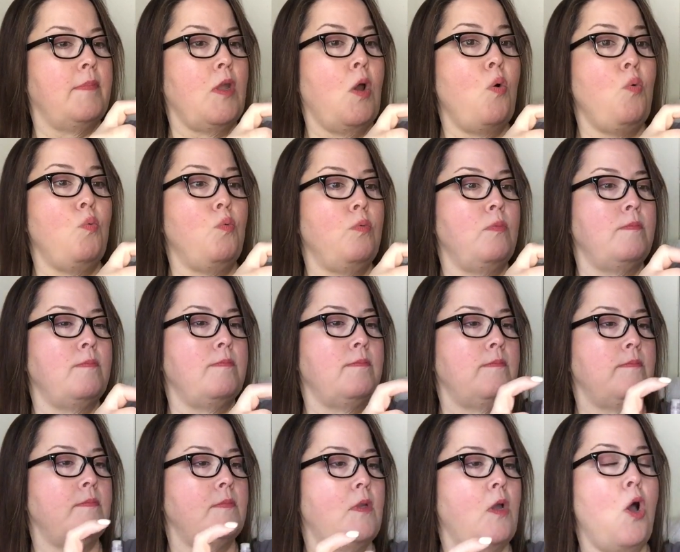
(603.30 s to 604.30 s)
Oh,
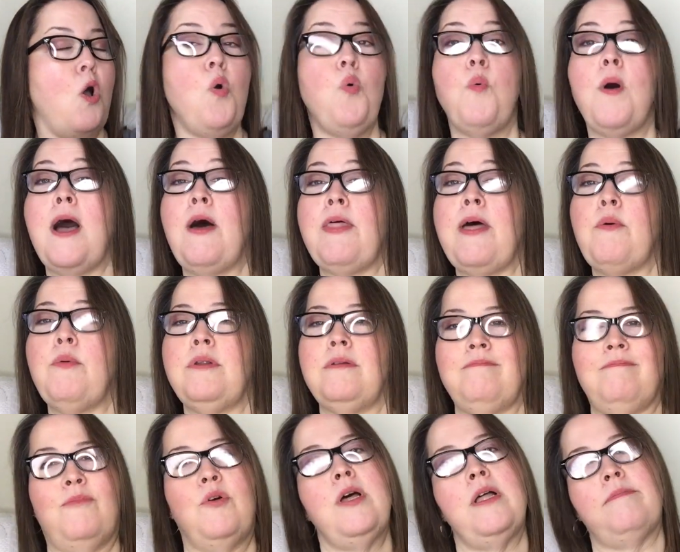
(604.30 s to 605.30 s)
oh wow, that
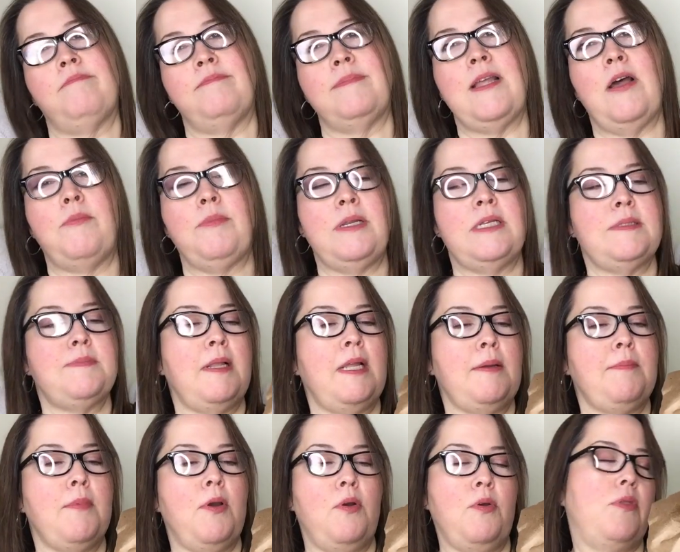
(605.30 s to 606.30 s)
went well. Now I'm gonna smell
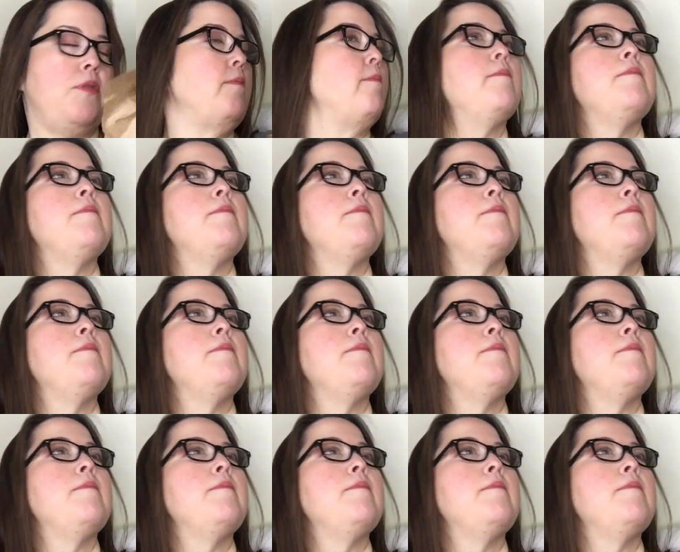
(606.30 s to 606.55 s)
like both.